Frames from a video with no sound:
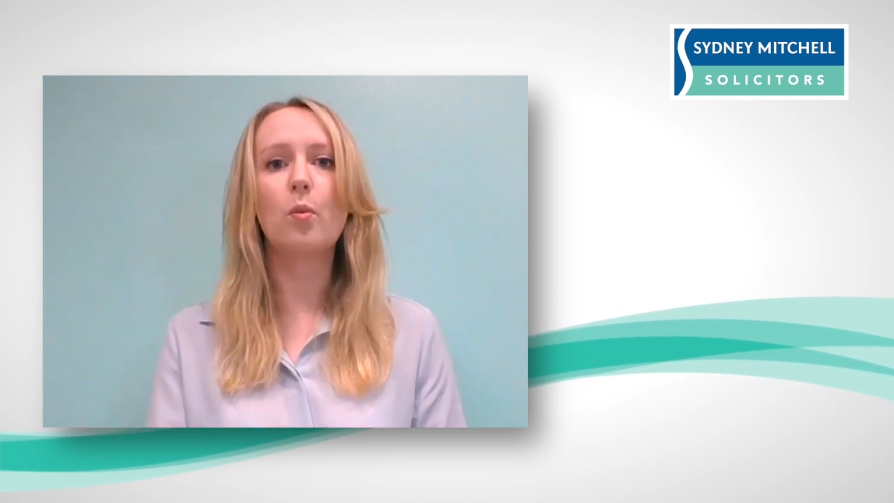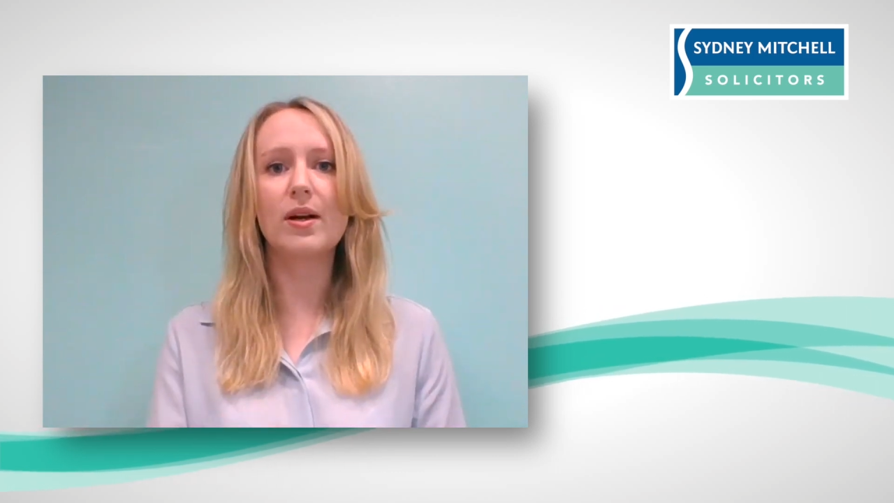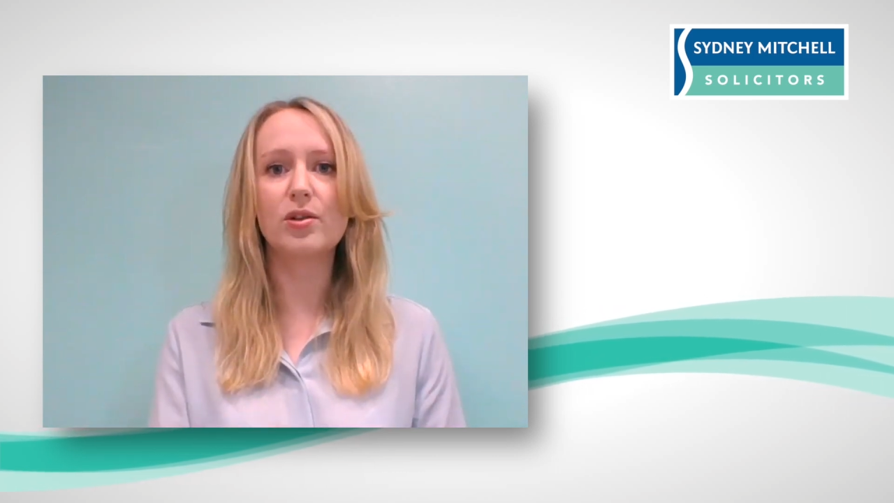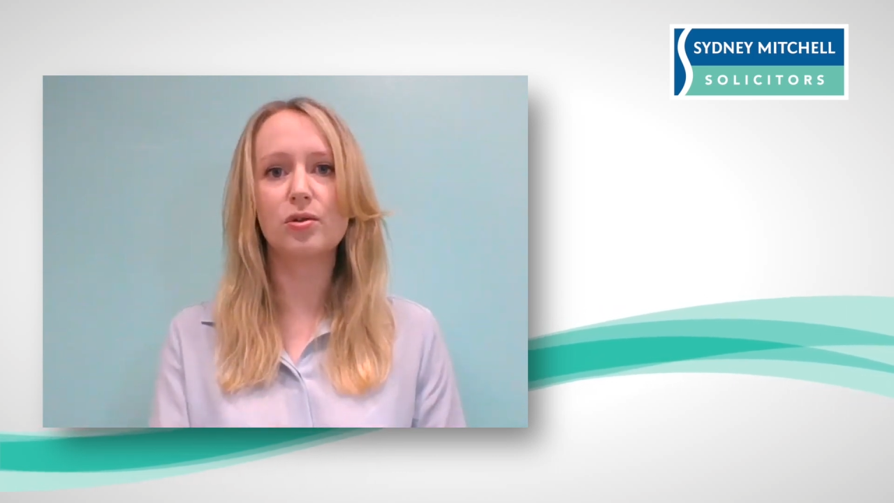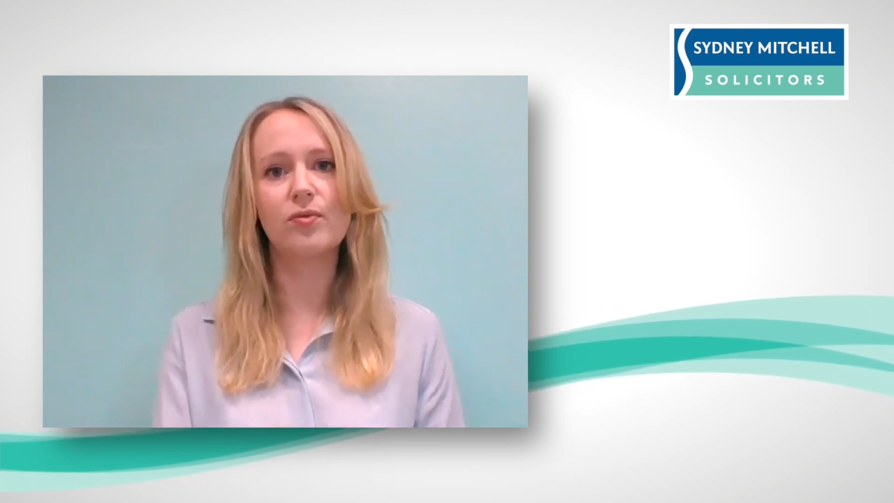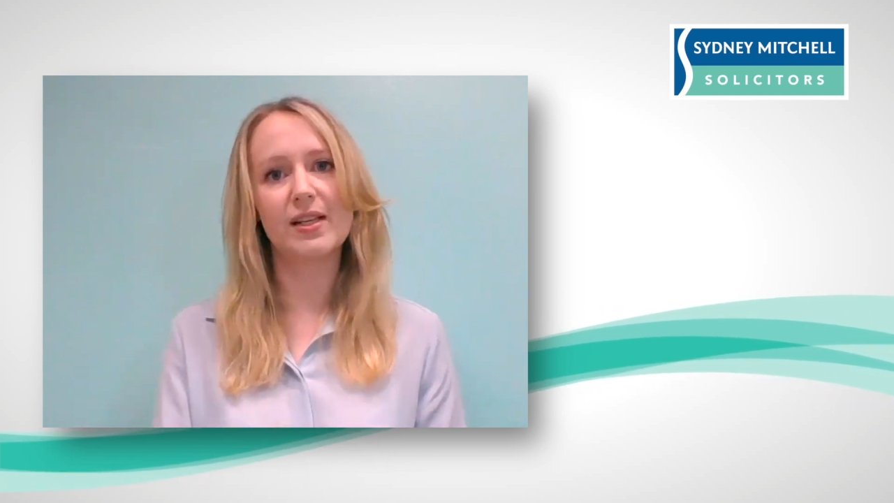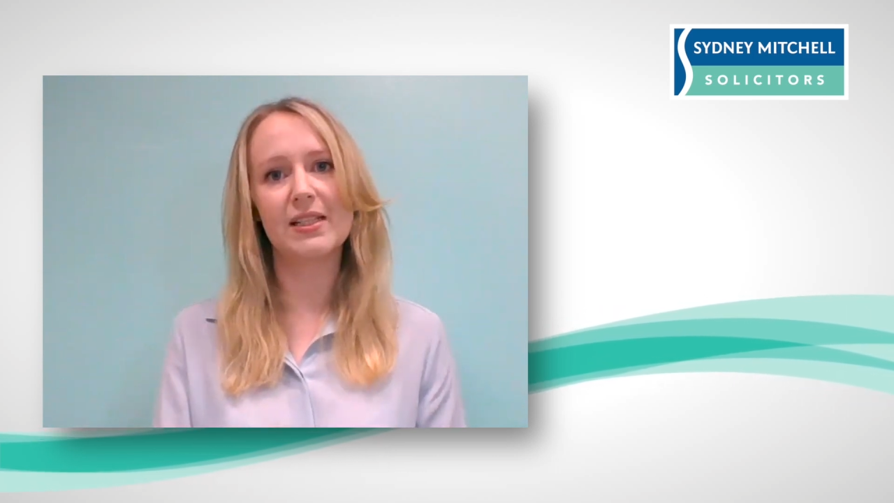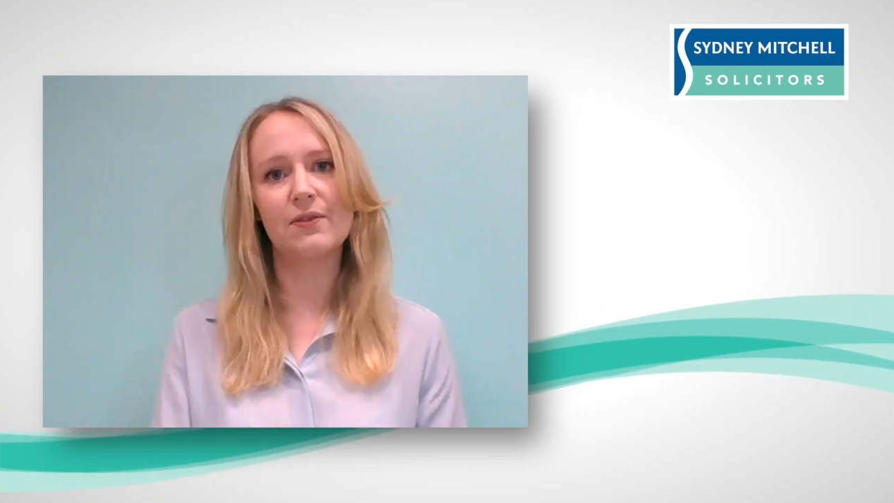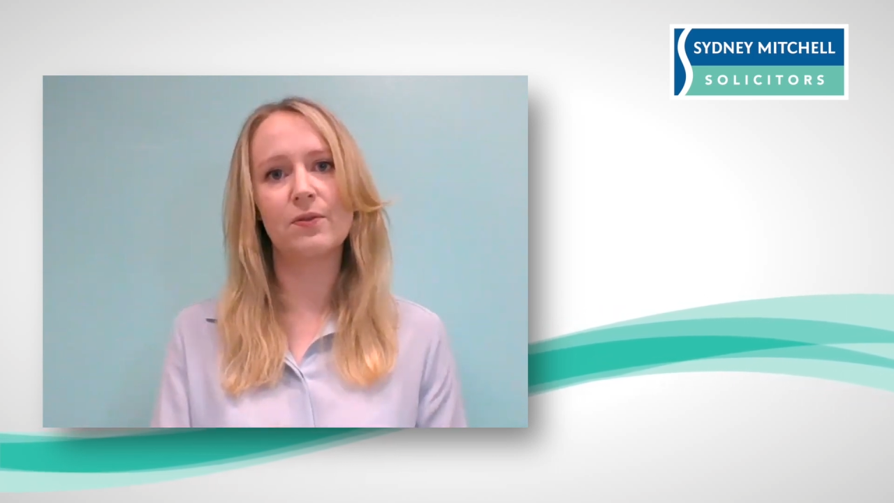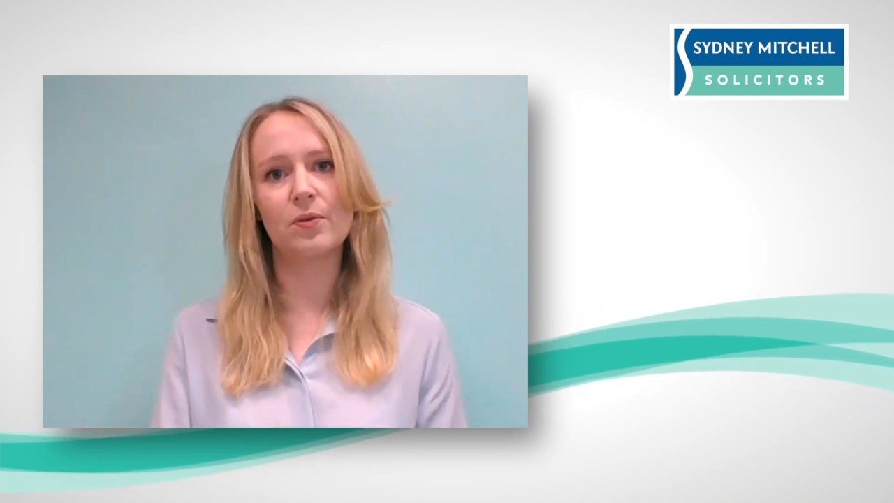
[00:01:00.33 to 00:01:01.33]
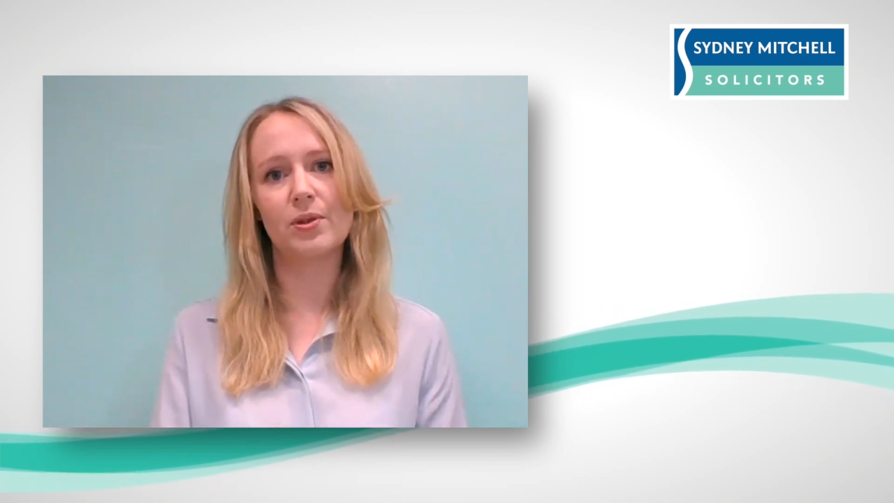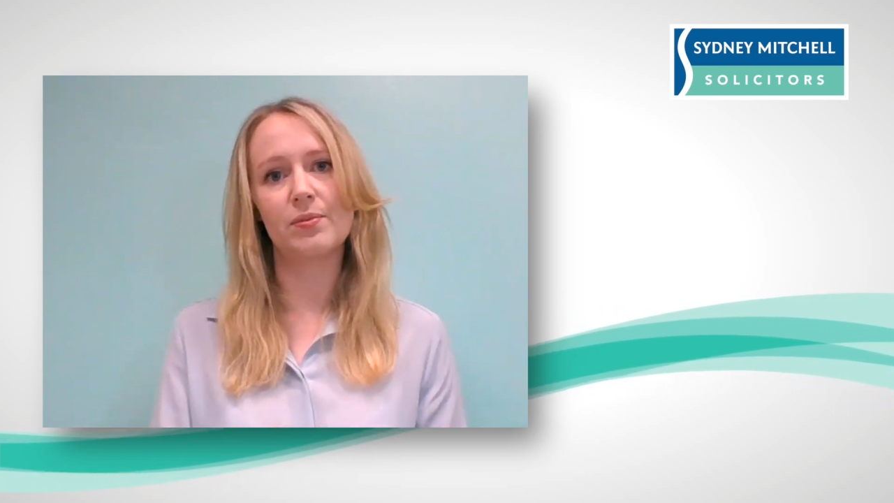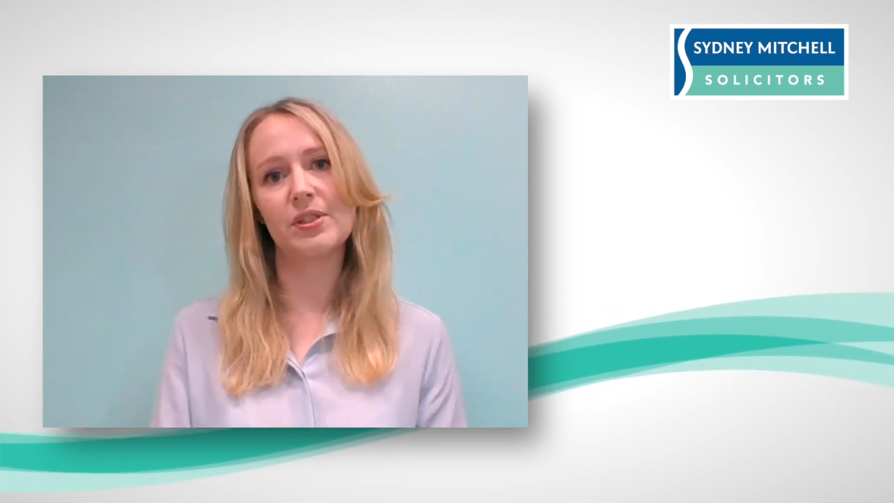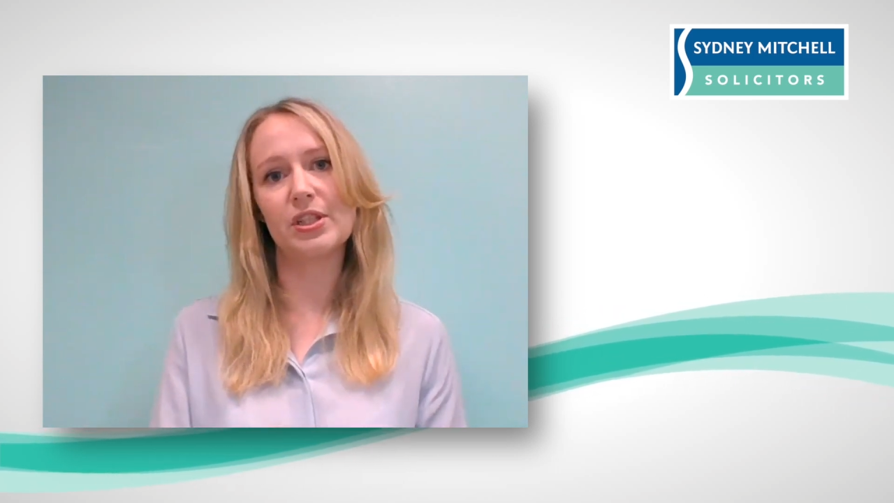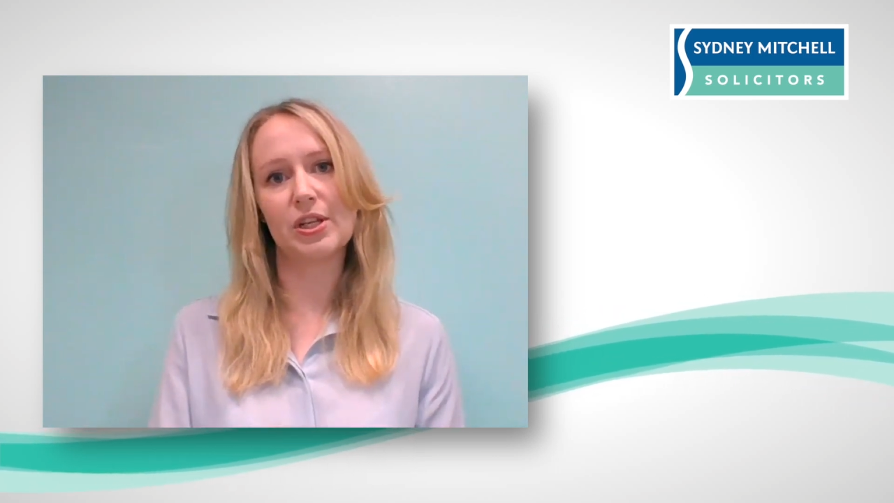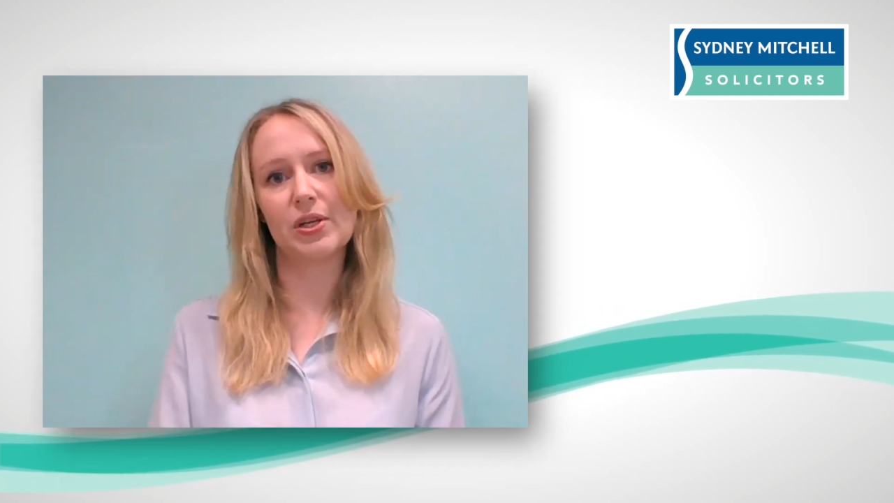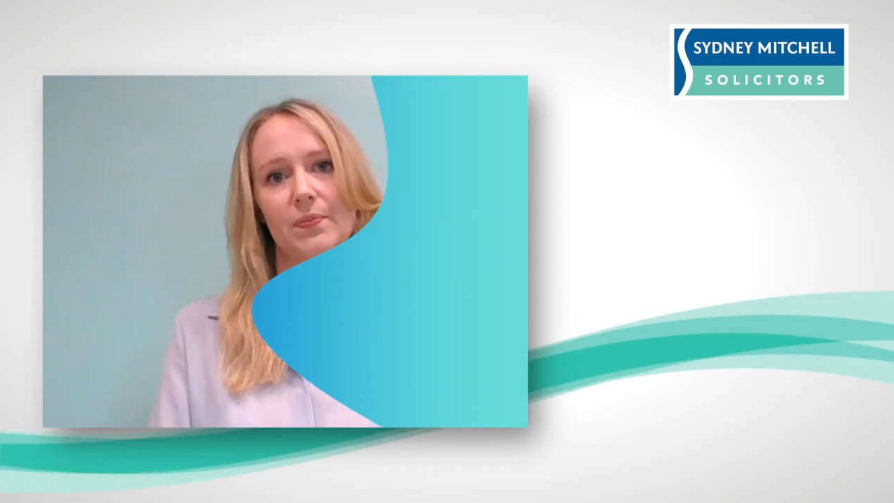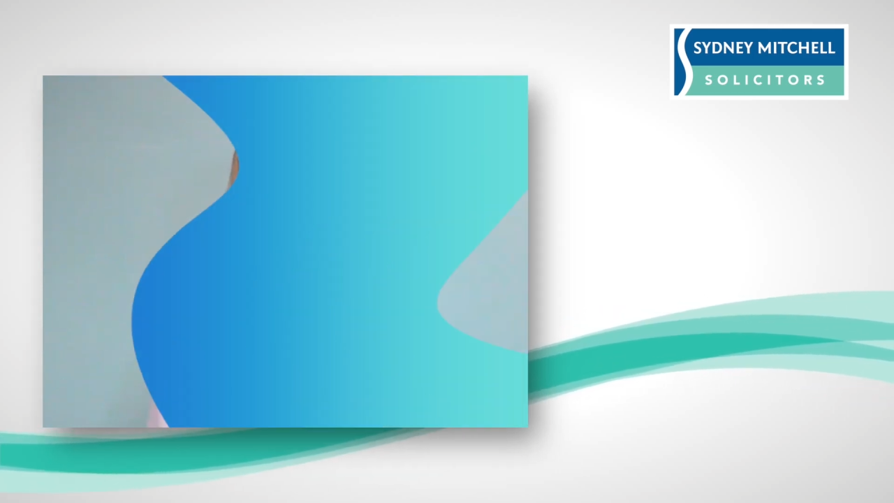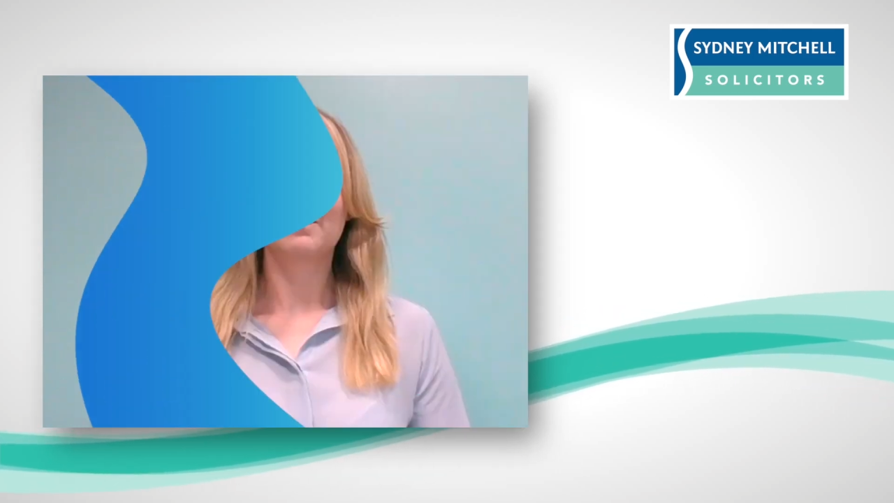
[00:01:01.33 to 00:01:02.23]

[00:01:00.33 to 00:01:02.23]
when you're ready for them too.